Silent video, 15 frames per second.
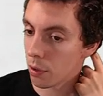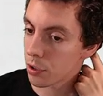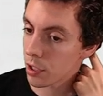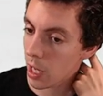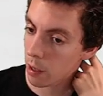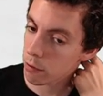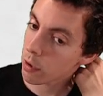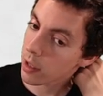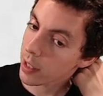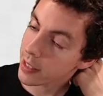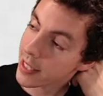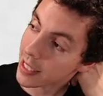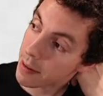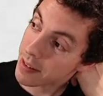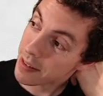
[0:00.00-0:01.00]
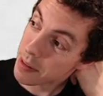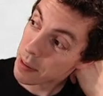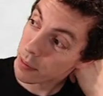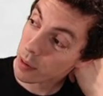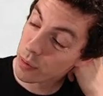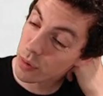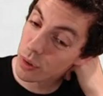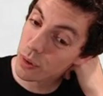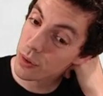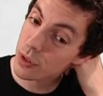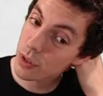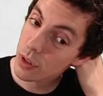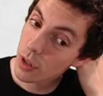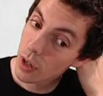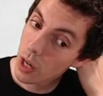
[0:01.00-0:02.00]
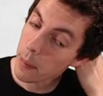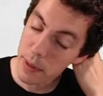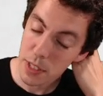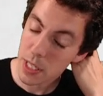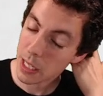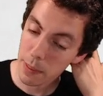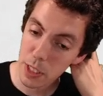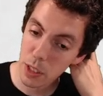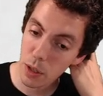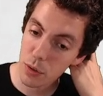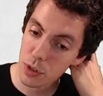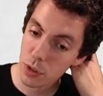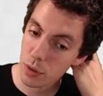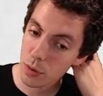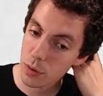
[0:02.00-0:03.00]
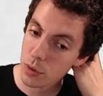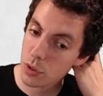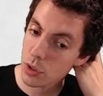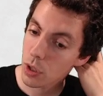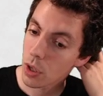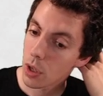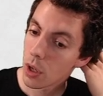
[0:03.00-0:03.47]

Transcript: So I don't really want to like, take out that many Blood Moons. I mean, take out many O stones.